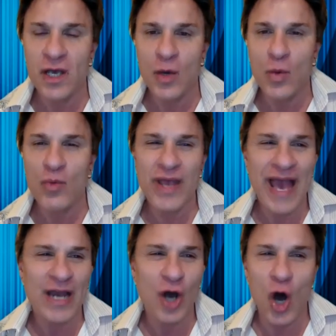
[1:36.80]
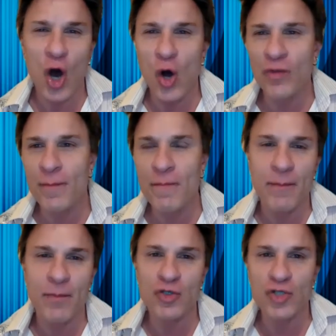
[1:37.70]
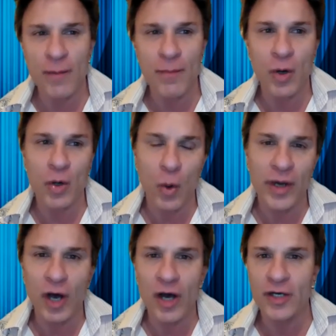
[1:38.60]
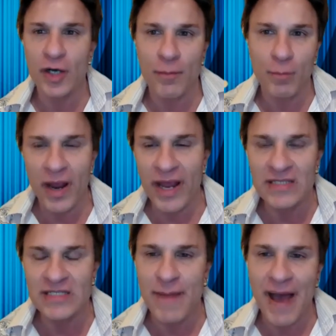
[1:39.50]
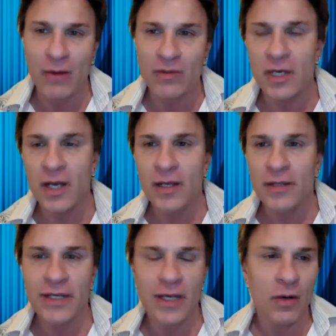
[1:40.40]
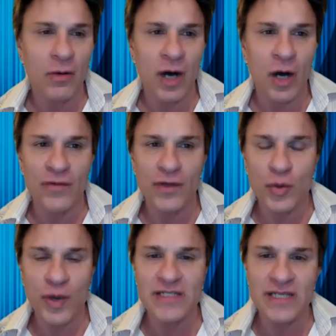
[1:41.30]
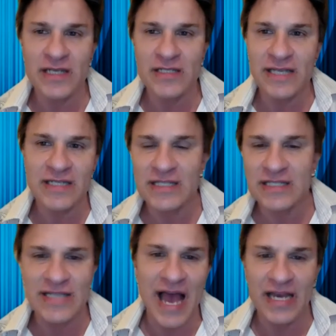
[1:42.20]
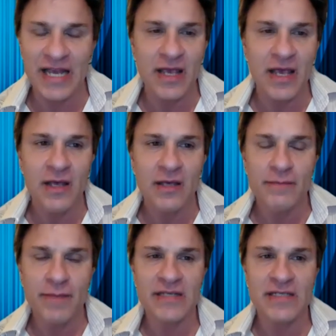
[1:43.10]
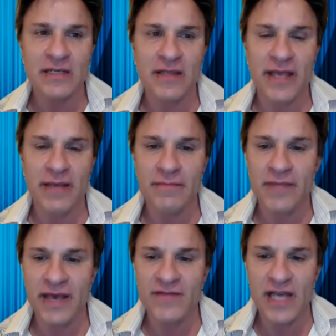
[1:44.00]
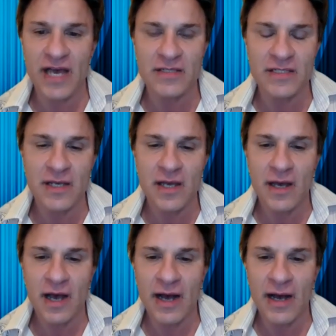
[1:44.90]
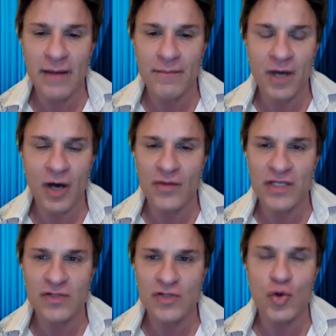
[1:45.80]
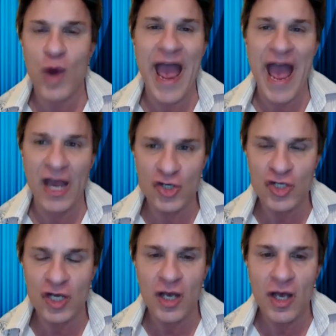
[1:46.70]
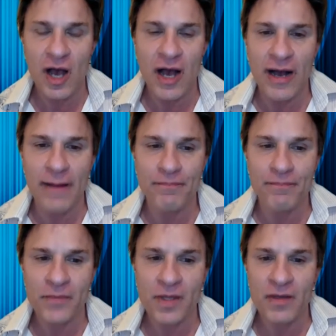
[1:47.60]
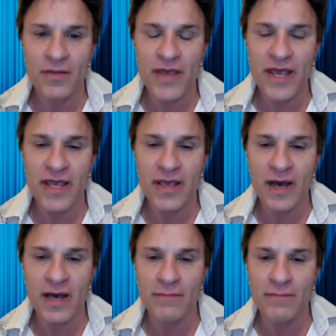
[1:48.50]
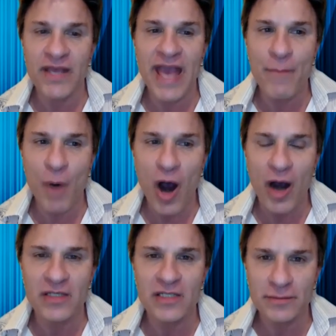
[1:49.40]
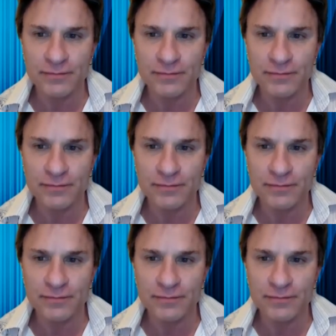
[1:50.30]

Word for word: when we had all the mumbo jumbo going on in our brains about, you know, all the craziness that society basically gives us, um, all this trash. Um, the uh, the gay bars